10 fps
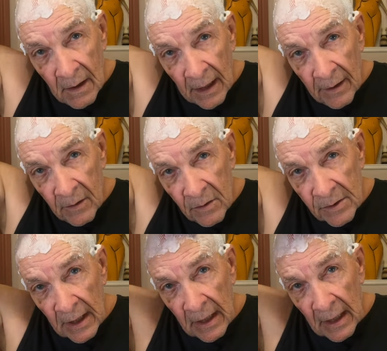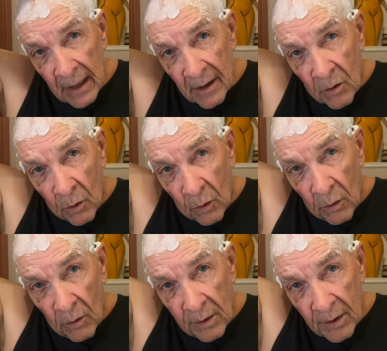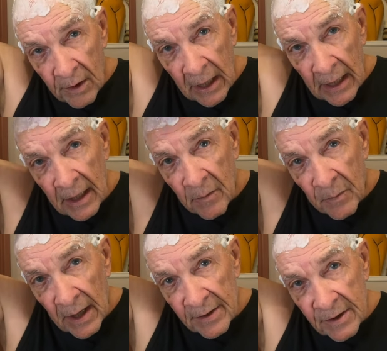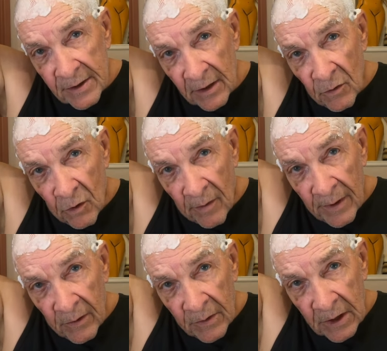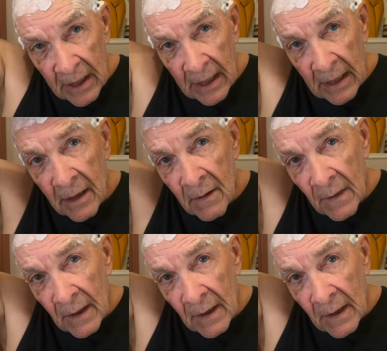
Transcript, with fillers: I use a uh, cold canning process. I do all my own canning.